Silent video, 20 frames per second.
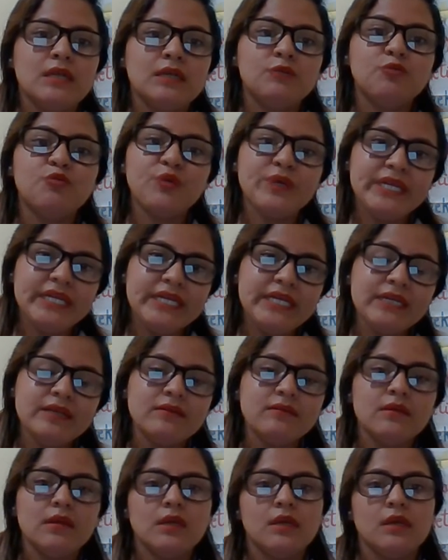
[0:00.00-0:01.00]
reading,
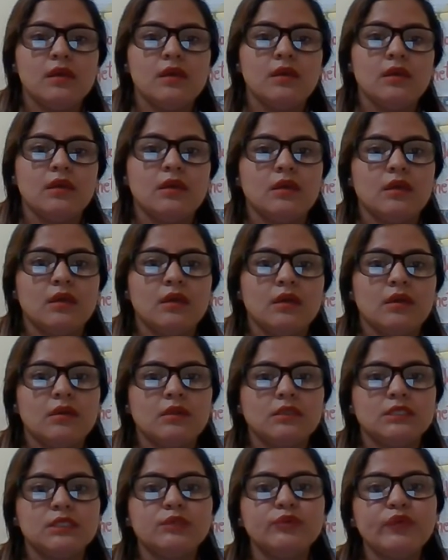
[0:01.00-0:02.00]

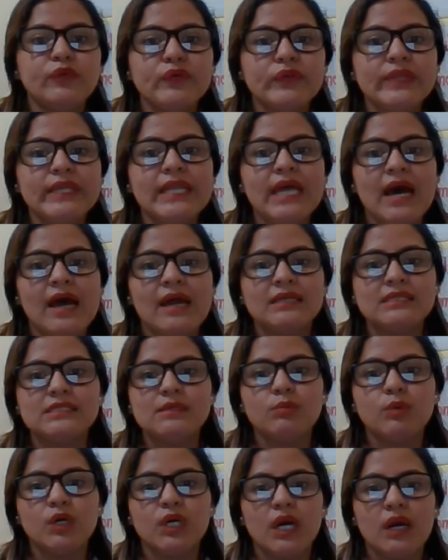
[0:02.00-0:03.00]
recognize
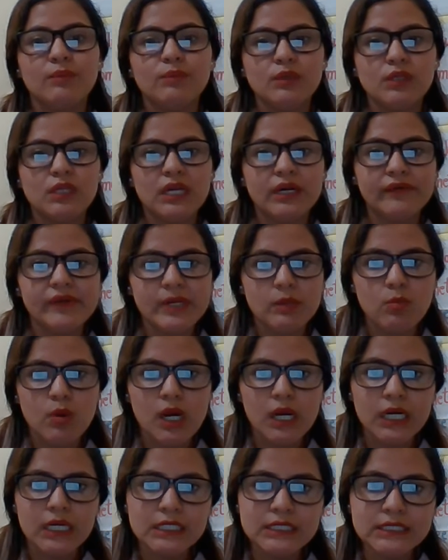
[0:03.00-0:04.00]
the vocabulary
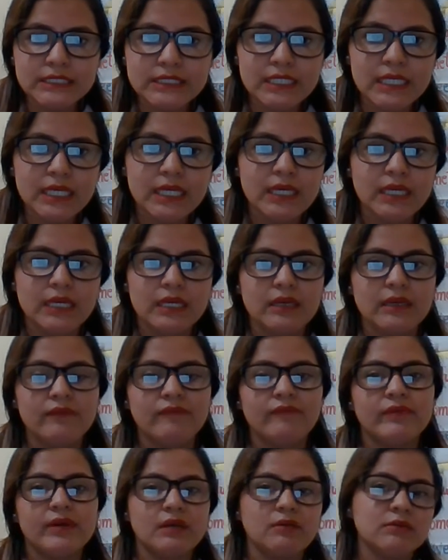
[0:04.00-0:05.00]
words
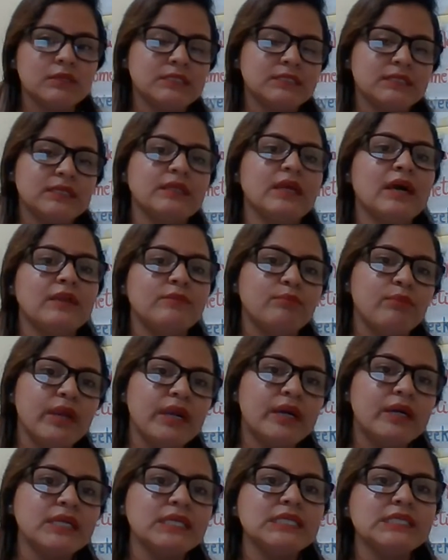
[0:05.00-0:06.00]
and frequency
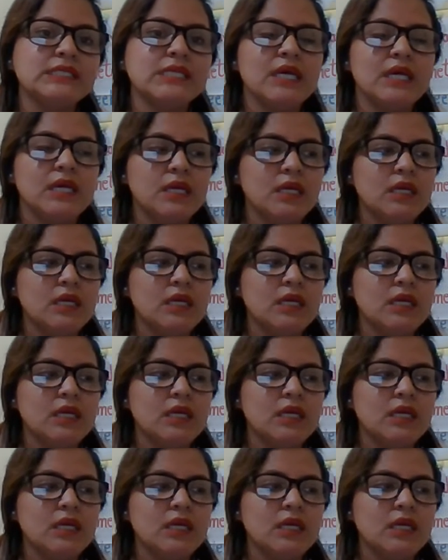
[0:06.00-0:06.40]
adverbs.